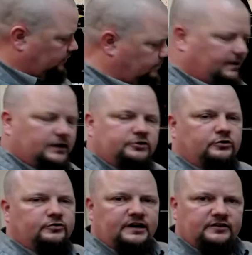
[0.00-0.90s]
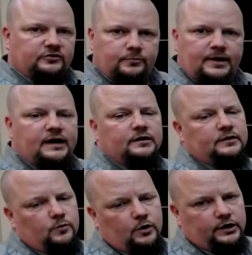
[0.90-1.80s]
arm, make sure that it's
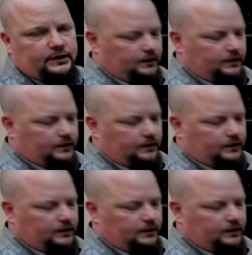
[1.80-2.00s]
pneumatically working.